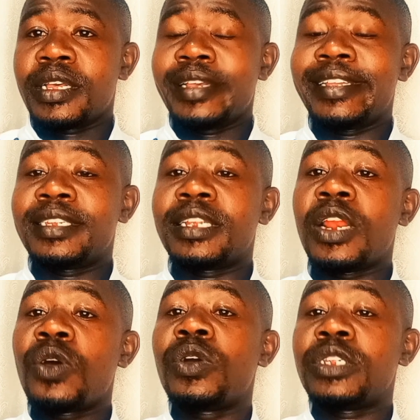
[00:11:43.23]
is
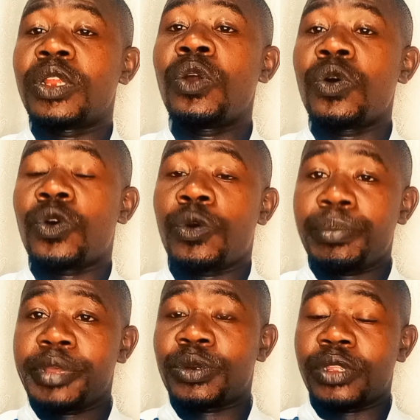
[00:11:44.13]
low
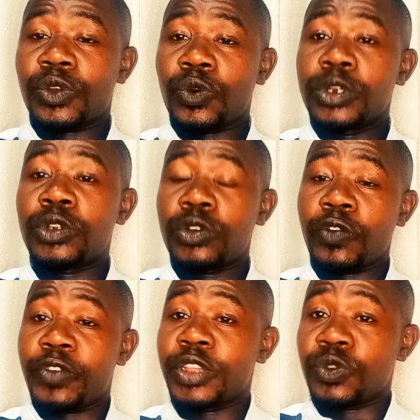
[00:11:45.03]
compared to the quality
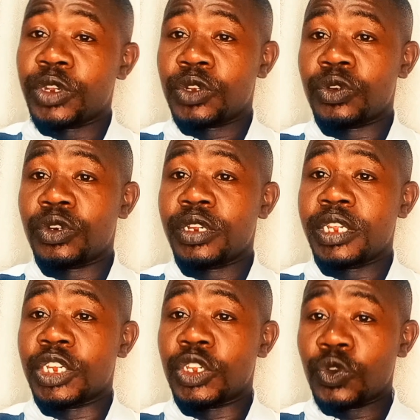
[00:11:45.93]
of education
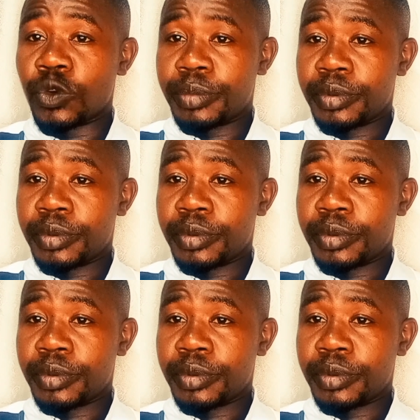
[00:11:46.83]
in Europe.